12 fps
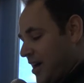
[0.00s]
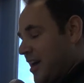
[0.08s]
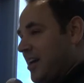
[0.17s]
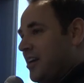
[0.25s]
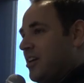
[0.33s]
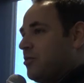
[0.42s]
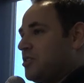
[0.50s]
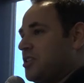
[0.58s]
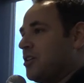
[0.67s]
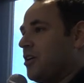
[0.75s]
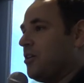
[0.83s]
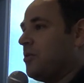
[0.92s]
eight years
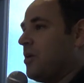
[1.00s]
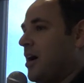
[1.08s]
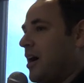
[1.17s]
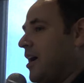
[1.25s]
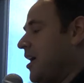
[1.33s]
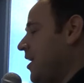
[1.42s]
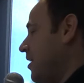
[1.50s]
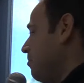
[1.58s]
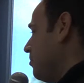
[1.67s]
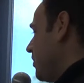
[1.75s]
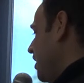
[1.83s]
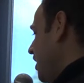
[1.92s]
ago,
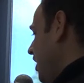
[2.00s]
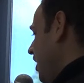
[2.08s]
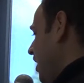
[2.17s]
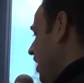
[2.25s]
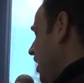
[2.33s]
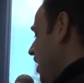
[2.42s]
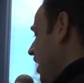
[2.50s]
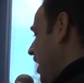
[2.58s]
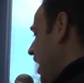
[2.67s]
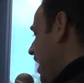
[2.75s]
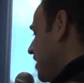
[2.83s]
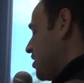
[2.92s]
um,
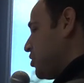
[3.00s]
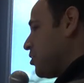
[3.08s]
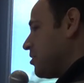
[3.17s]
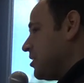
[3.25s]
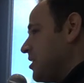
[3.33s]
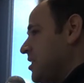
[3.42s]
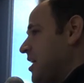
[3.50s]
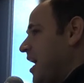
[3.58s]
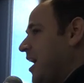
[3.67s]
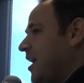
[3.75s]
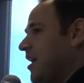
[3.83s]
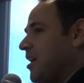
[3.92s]
as a journalist,
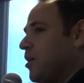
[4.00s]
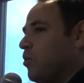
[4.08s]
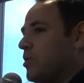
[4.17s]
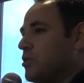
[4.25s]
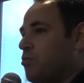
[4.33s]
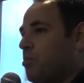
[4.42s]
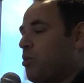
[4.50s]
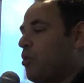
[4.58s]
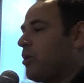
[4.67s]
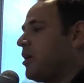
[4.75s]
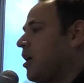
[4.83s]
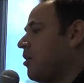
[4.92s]
I was
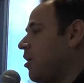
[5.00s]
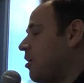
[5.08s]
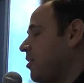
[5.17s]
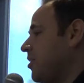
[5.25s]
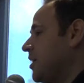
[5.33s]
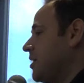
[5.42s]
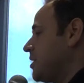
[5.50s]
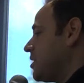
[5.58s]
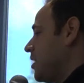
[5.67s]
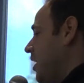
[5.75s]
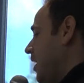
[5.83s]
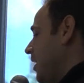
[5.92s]
reporting on all
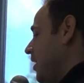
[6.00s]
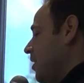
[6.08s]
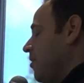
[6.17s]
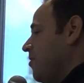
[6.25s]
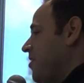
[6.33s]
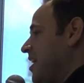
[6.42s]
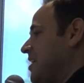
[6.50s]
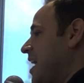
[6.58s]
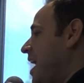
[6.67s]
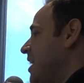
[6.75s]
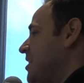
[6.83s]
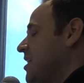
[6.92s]
these uh,
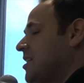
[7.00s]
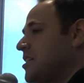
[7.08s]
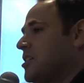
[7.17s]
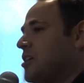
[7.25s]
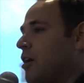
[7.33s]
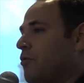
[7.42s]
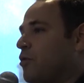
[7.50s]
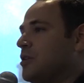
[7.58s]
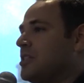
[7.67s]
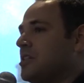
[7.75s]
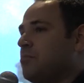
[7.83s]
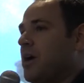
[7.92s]
fantastic
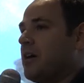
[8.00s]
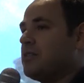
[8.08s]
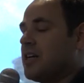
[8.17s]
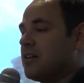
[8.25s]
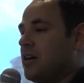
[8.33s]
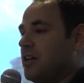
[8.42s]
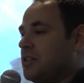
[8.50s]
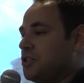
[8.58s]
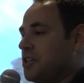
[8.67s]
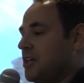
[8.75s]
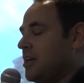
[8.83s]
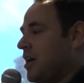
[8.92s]
discoveries in
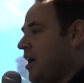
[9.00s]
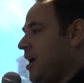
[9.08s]
biotechnology